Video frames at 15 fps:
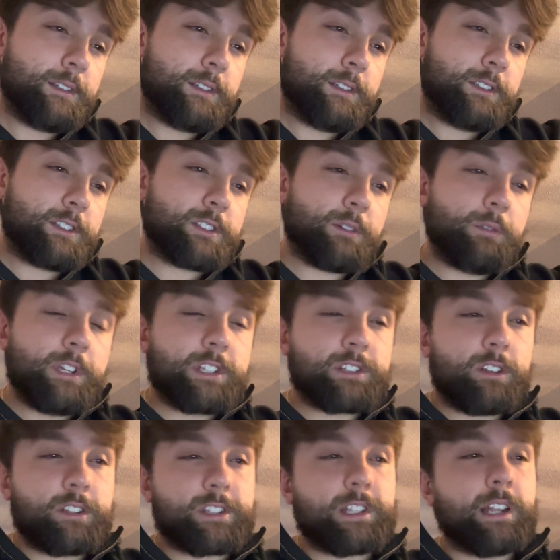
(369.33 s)
So when it's
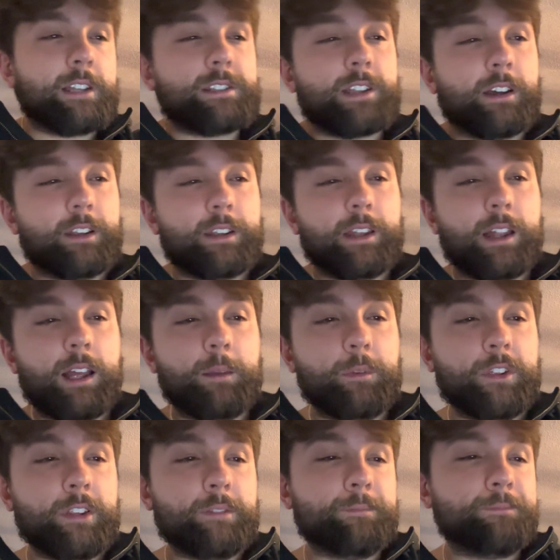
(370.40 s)
all said and done, I
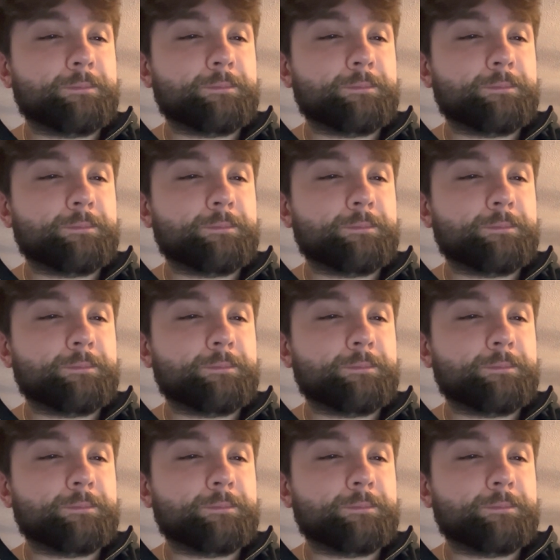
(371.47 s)
mean,